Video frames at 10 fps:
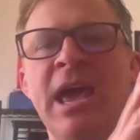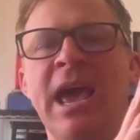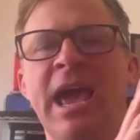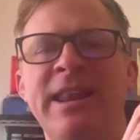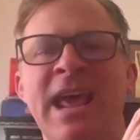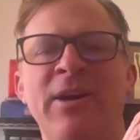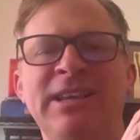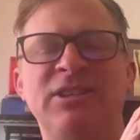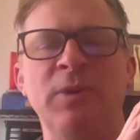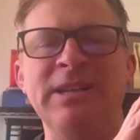and now
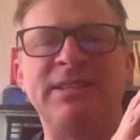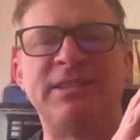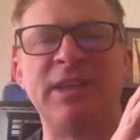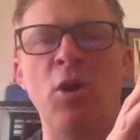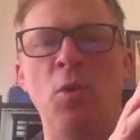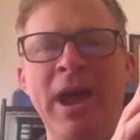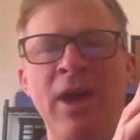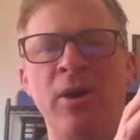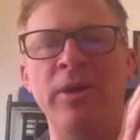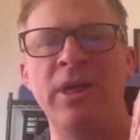he's doing so
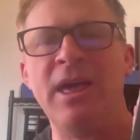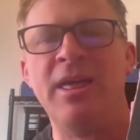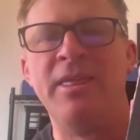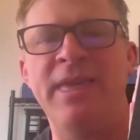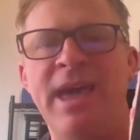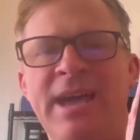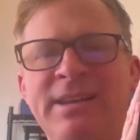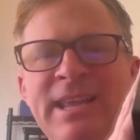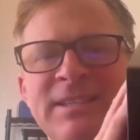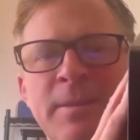well that
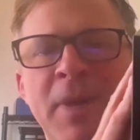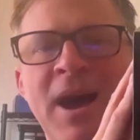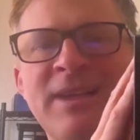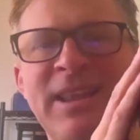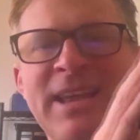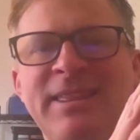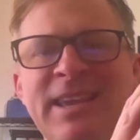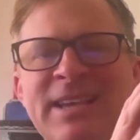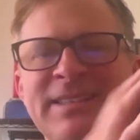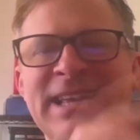he has a box like
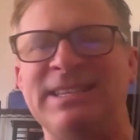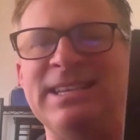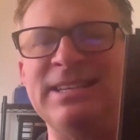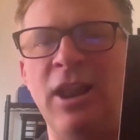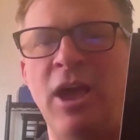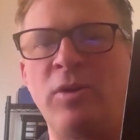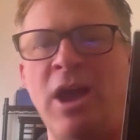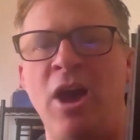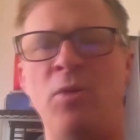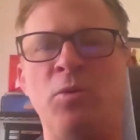this. That's his
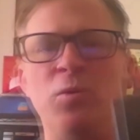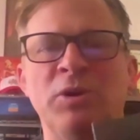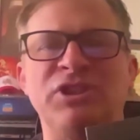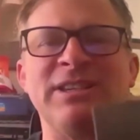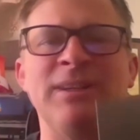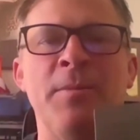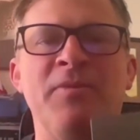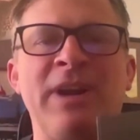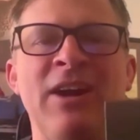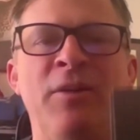logo, which is kind
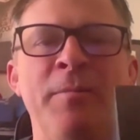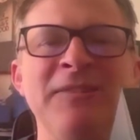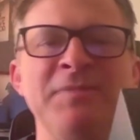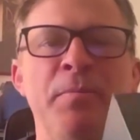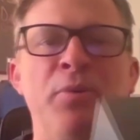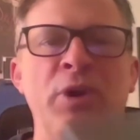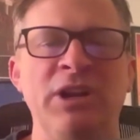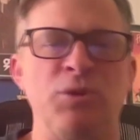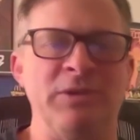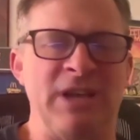of reminds me of
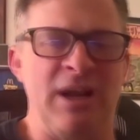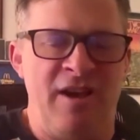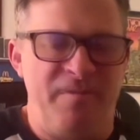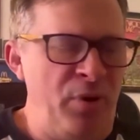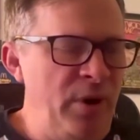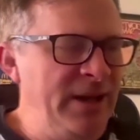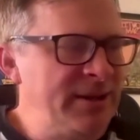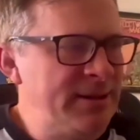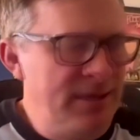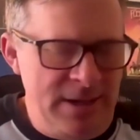Prince, which I love
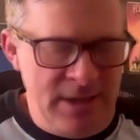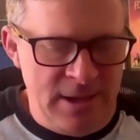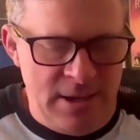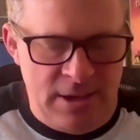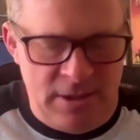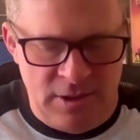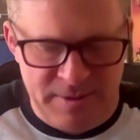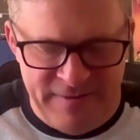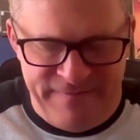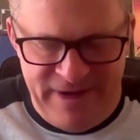Prince.
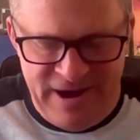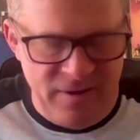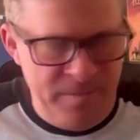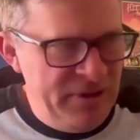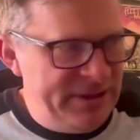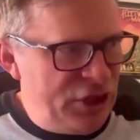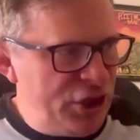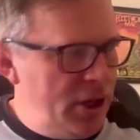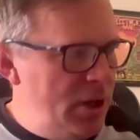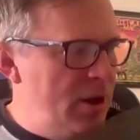He's my favorite
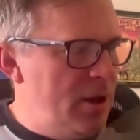musician.